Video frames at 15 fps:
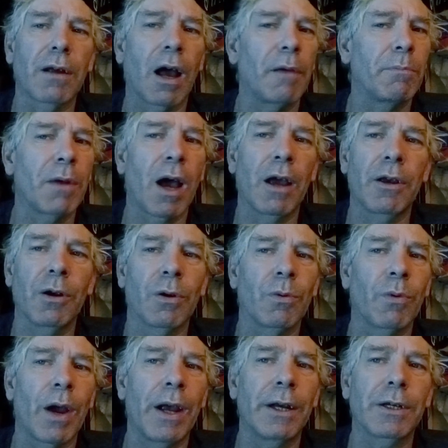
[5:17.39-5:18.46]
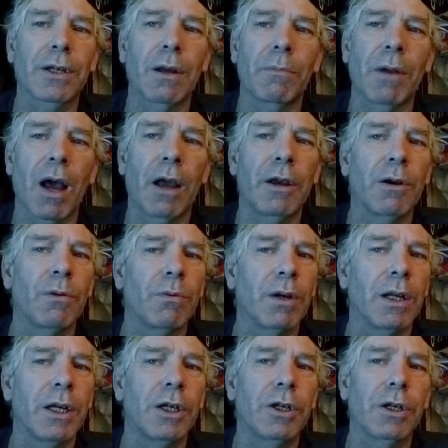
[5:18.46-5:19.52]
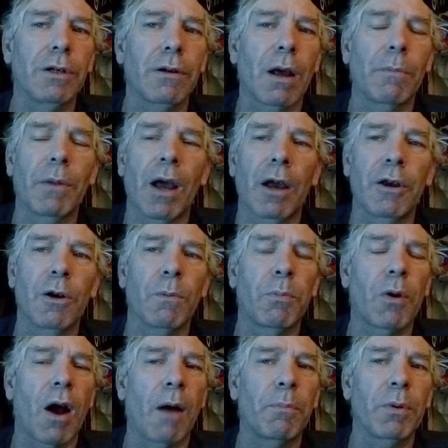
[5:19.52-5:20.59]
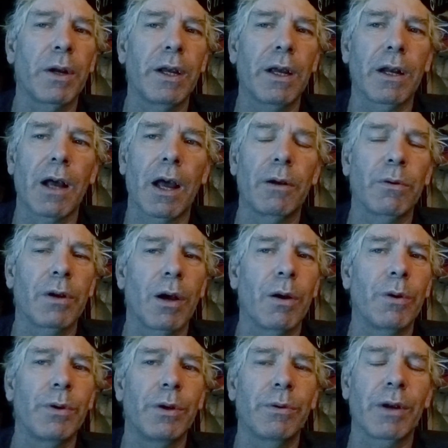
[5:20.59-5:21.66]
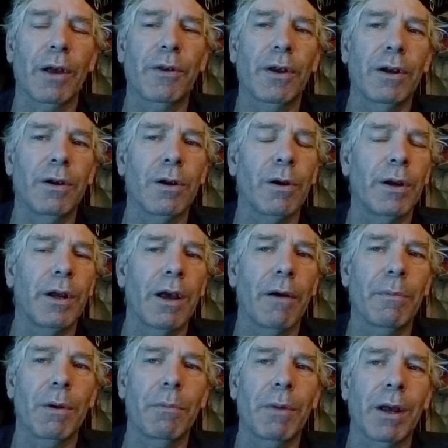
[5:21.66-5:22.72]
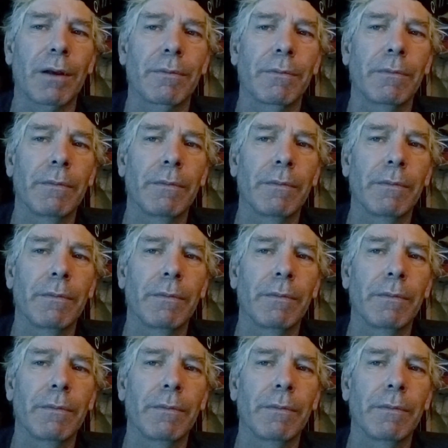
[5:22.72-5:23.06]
I'm not your race. I'm not your religion. I'm not your property. And I don't owe you nothing, dirty government man.